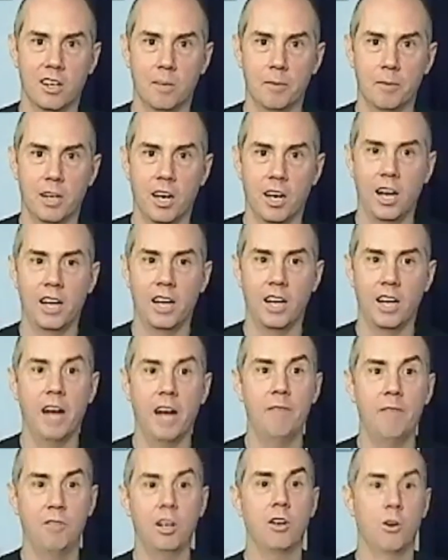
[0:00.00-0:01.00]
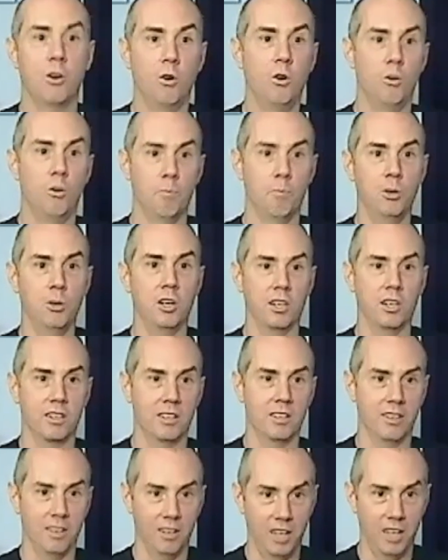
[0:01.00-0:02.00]
I've done a whole book,
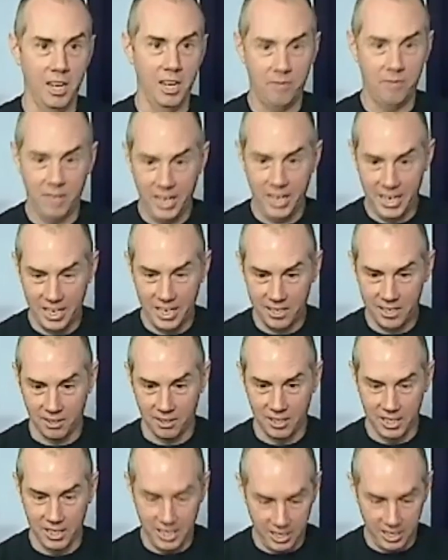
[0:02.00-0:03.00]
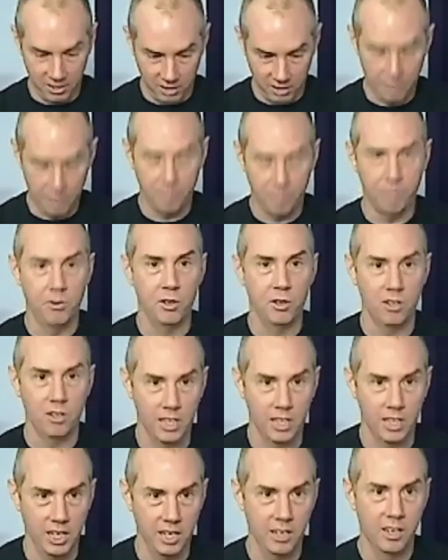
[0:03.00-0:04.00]
left hand lead, left foot
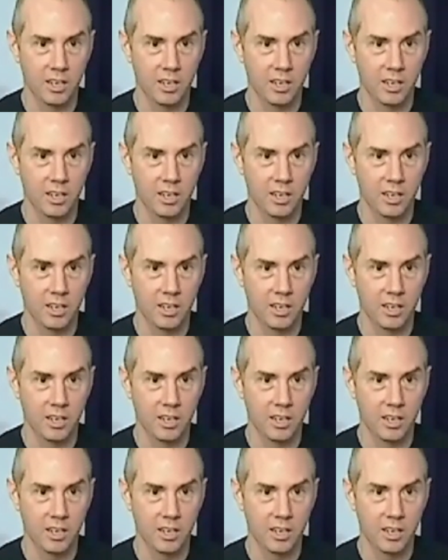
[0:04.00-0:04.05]
lead,